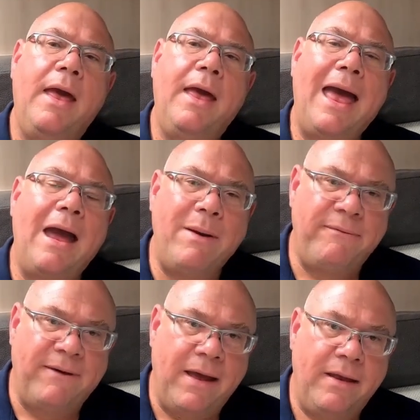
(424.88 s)

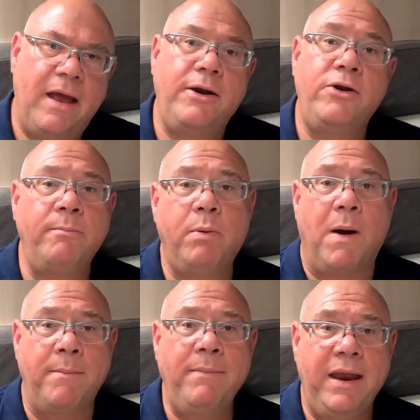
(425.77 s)
However, number
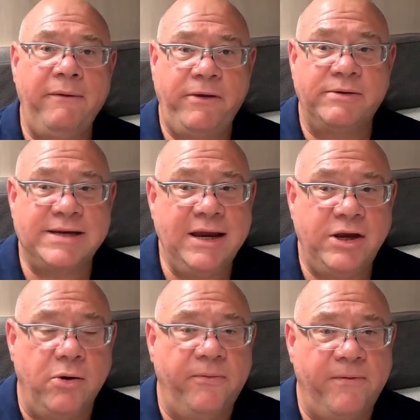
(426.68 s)
one, if you take
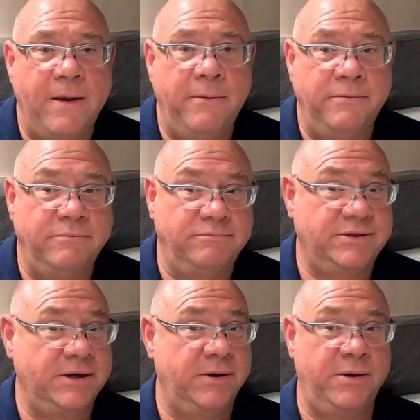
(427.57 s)
your phone
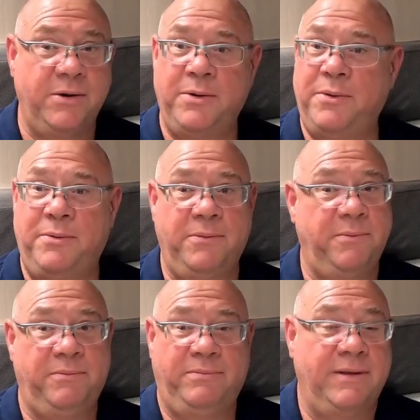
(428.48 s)

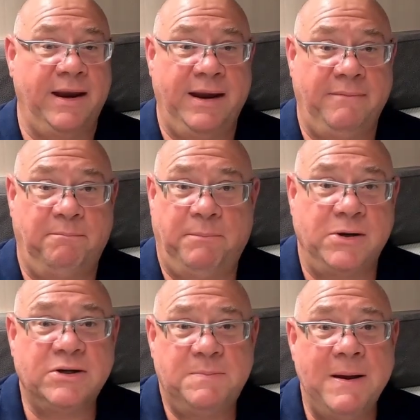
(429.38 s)
to the
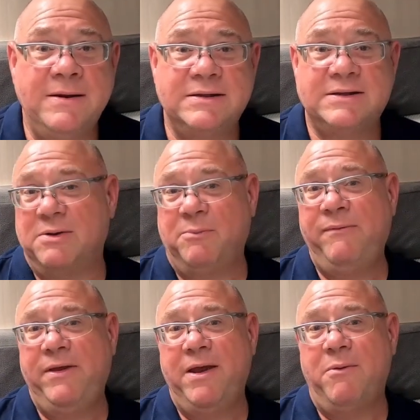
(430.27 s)
dustbins
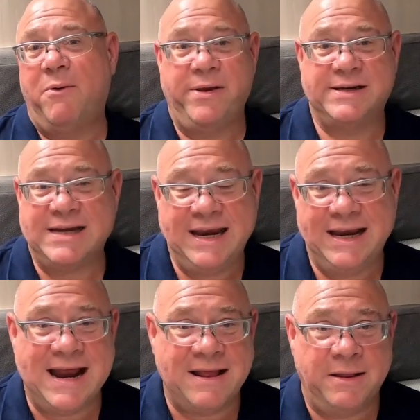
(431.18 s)
with you, or you take it
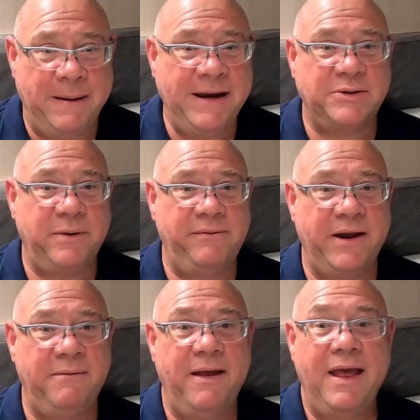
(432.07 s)
down the beach with
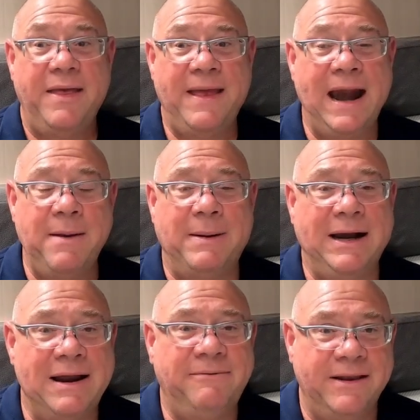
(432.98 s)
you, then
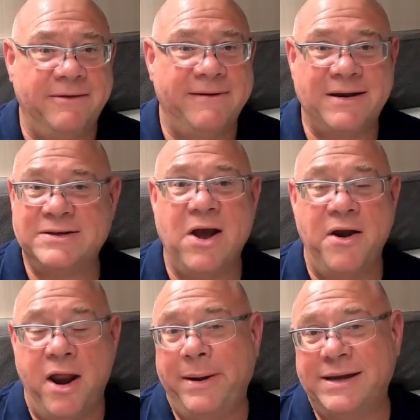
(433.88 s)
anybody left in the van has
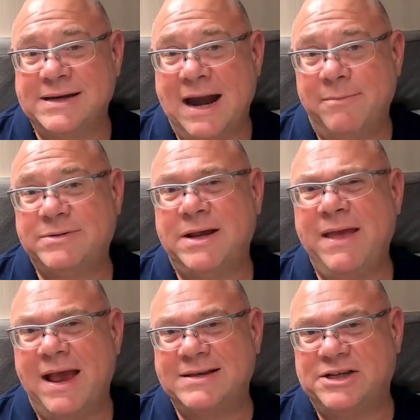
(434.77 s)
got no internet. So
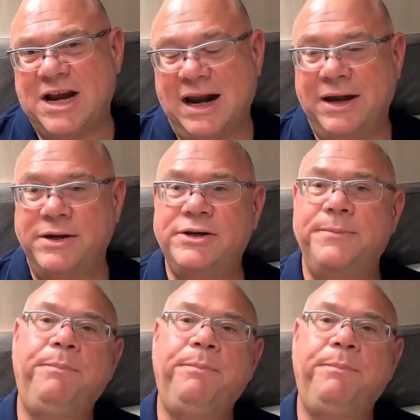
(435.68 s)
there's a challenge.